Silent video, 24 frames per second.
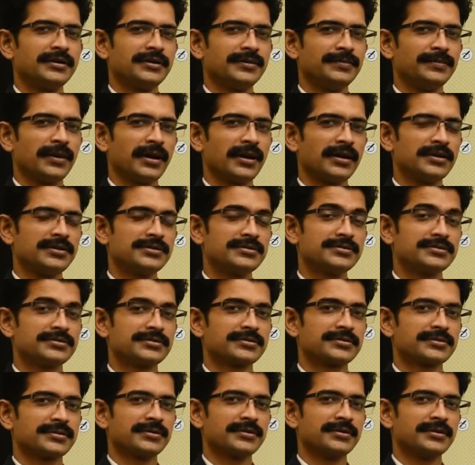
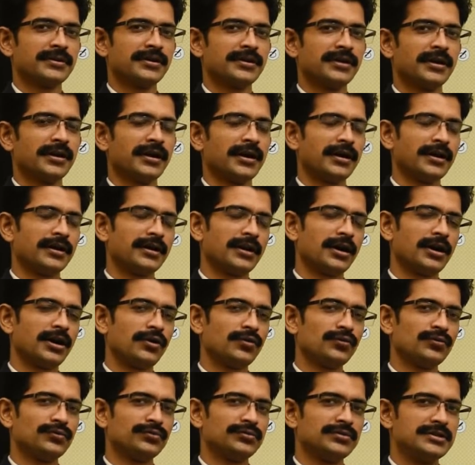balance and
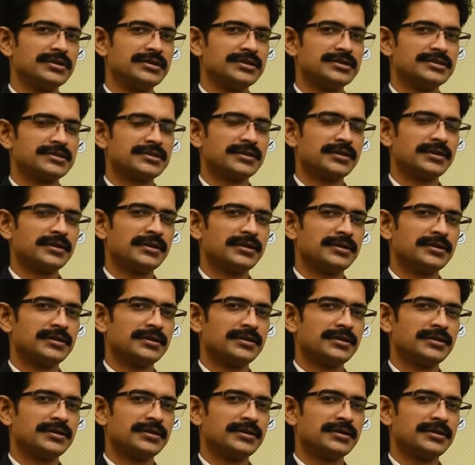how these